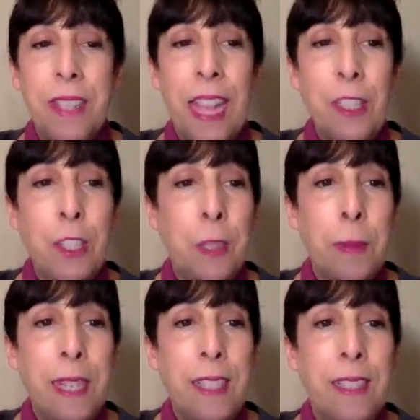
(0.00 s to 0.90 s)
That just
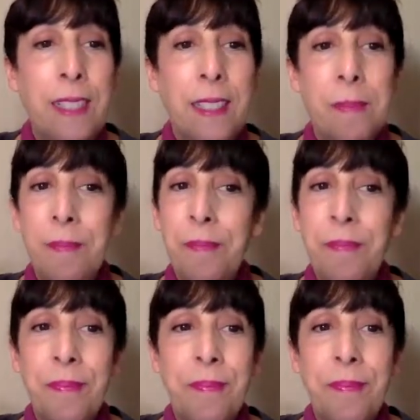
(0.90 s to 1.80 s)
means
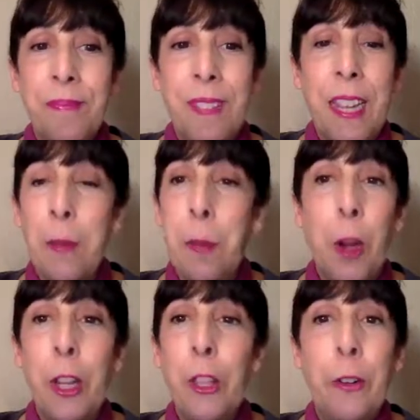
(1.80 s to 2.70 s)
that you're
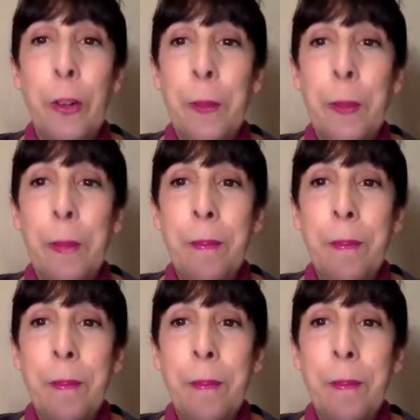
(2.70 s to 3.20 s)
part of the group.